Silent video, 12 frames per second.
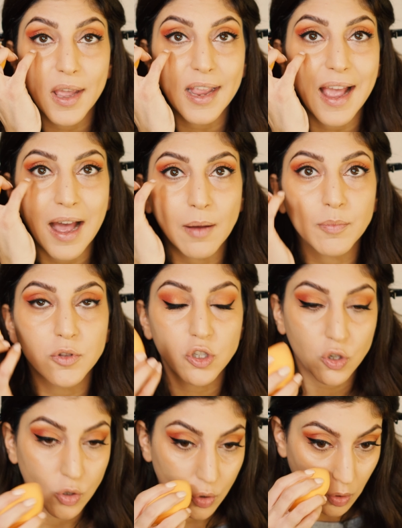way up
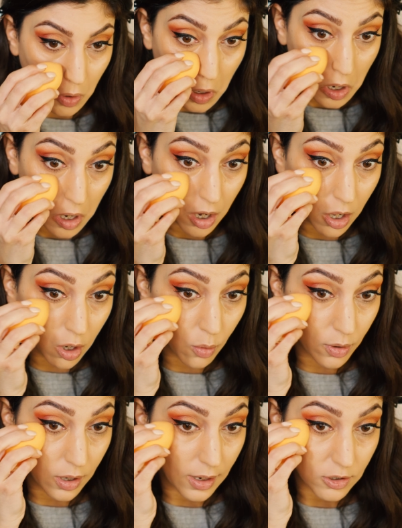to your
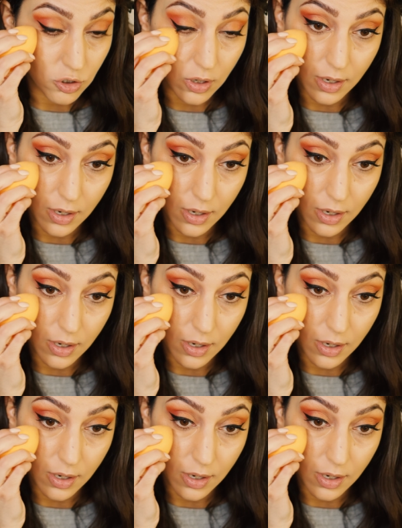lower lash